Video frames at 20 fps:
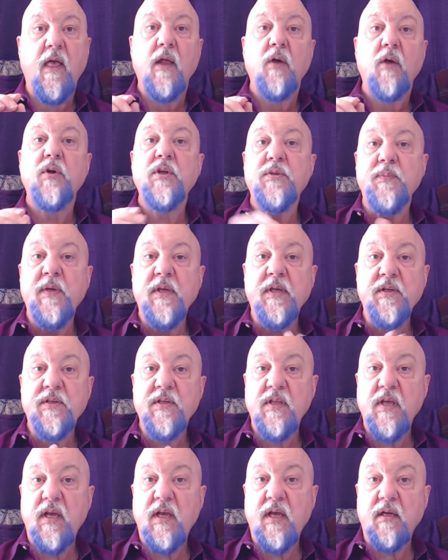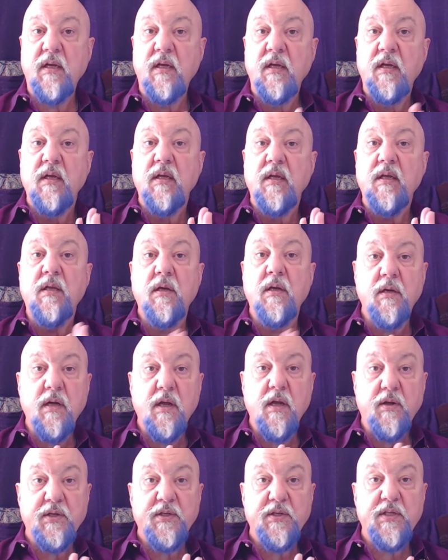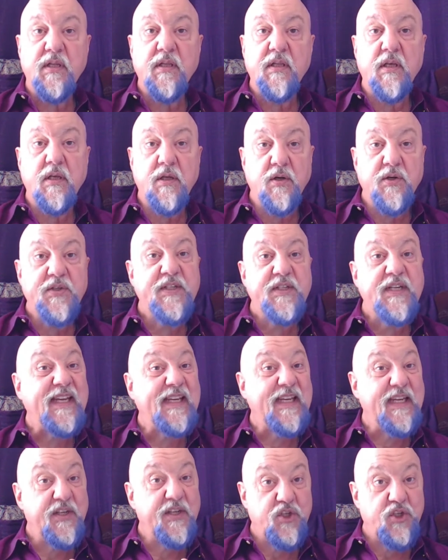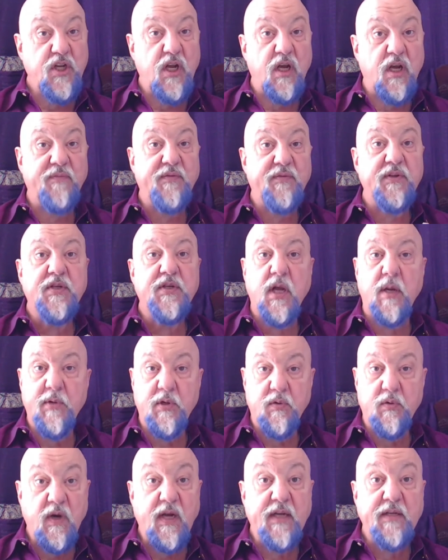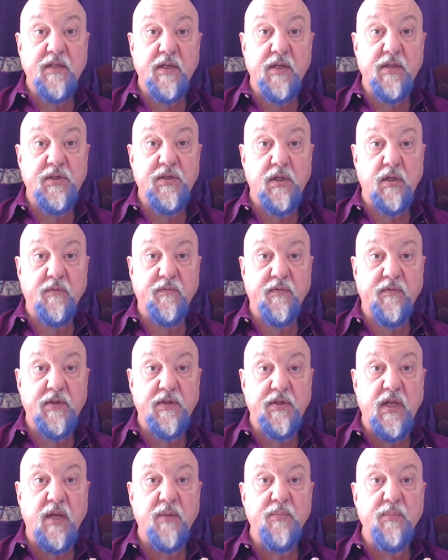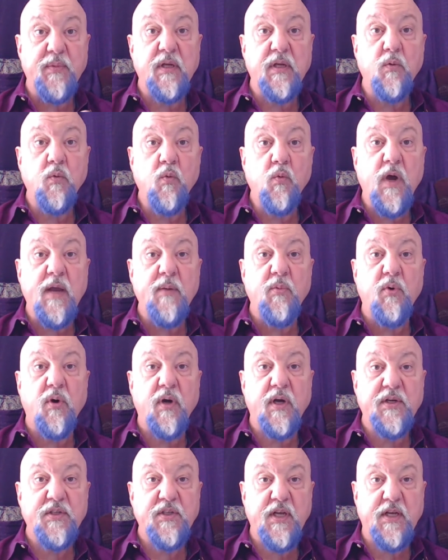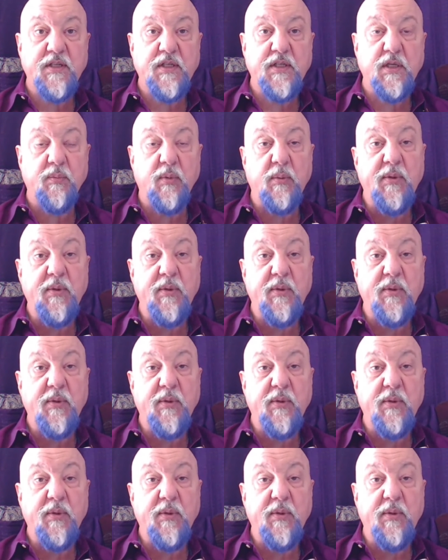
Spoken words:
which means that you're noticing that your psychic stuff is coming right to the surface and being way more accessible,